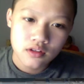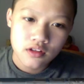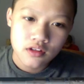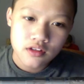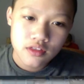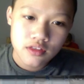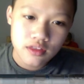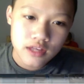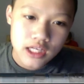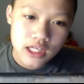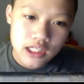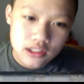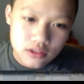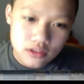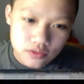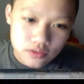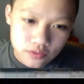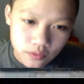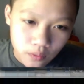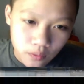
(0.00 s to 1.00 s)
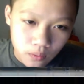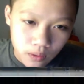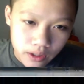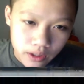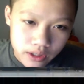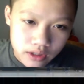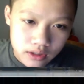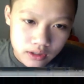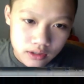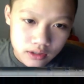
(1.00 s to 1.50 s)
These
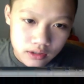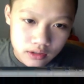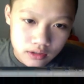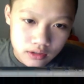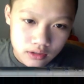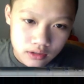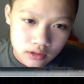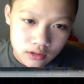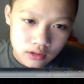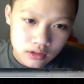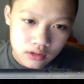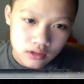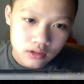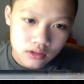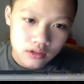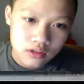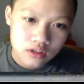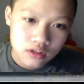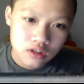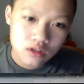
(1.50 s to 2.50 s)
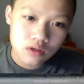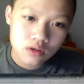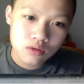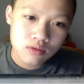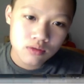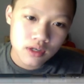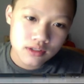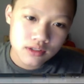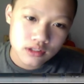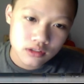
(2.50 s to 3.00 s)
four new
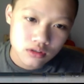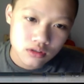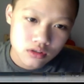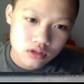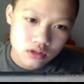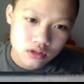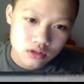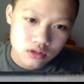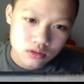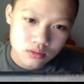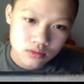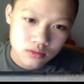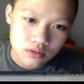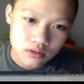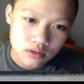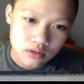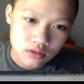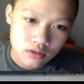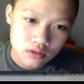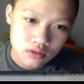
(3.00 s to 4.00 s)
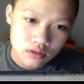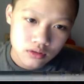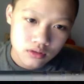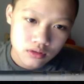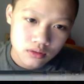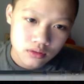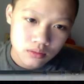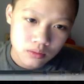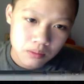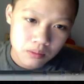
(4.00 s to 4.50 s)
resolutions
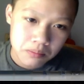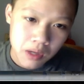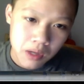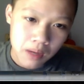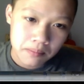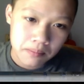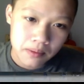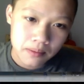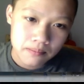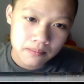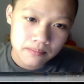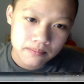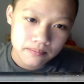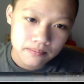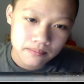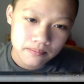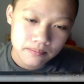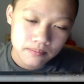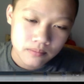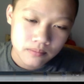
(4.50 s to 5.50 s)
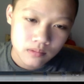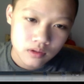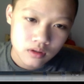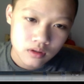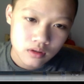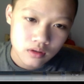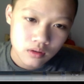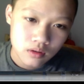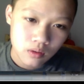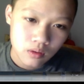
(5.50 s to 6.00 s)
would pop up.
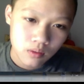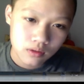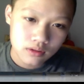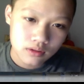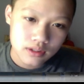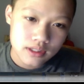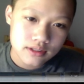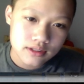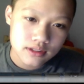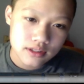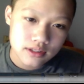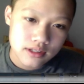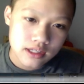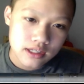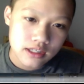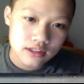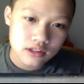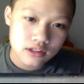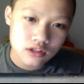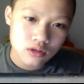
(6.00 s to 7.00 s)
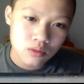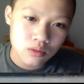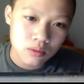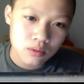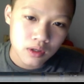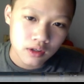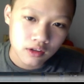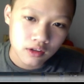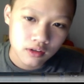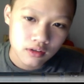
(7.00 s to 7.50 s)
Or at least these two
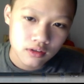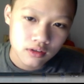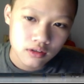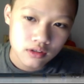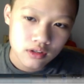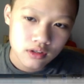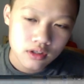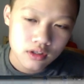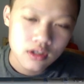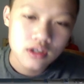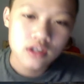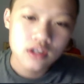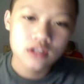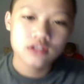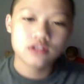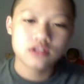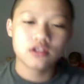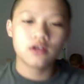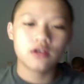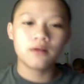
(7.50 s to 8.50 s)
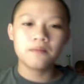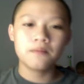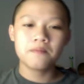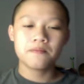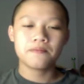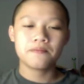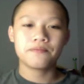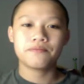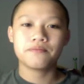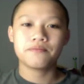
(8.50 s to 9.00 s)
will. So,
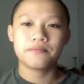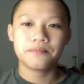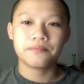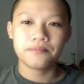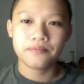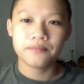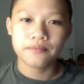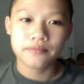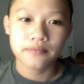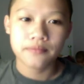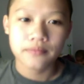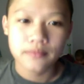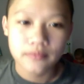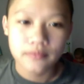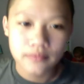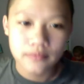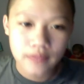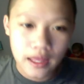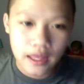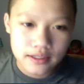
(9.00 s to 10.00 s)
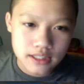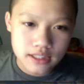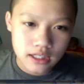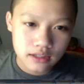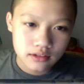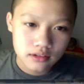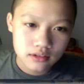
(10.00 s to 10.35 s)
that's it.